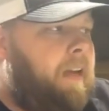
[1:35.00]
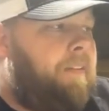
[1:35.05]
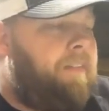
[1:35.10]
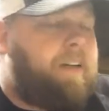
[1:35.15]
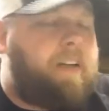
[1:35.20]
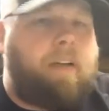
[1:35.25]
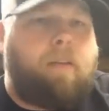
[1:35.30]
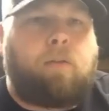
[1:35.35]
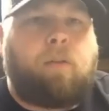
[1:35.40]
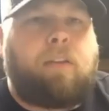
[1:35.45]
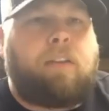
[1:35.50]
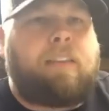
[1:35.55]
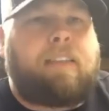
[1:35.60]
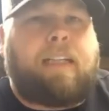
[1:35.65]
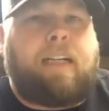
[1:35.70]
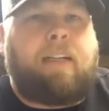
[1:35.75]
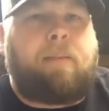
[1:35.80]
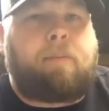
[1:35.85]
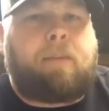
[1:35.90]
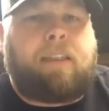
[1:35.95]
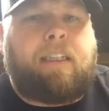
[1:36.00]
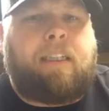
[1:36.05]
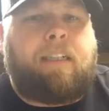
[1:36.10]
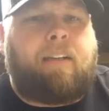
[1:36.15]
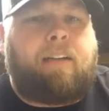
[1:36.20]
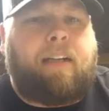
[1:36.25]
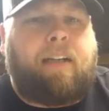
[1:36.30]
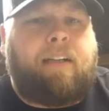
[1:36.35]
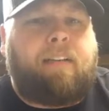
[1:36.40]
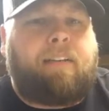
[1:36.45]
it comes with a setup sheet
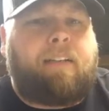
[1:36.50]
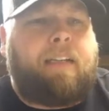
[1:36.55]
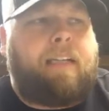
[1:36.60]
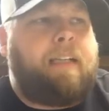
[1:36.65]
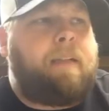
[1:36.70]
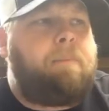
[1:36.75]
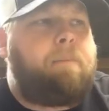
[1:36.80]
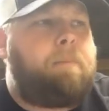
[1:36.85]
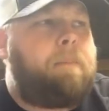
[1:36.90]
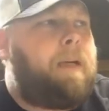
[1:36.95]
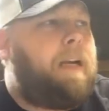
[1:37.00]
or anything, but